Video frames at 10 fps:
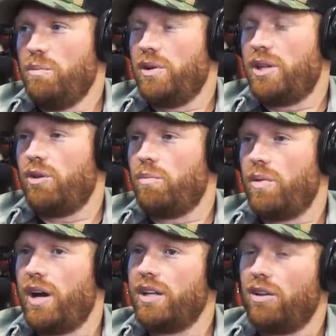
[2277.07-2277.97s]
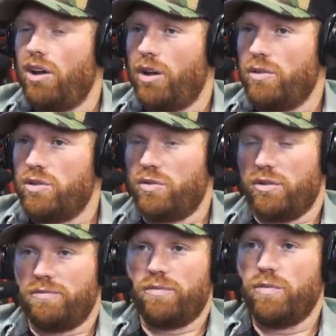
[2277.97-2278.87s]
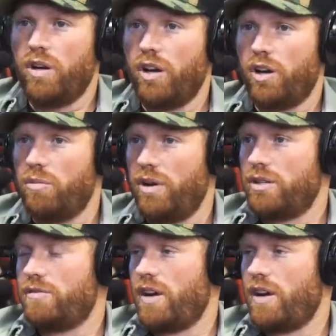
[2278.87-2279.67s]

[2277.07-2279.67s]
But they were buying llamas for 100 bucks,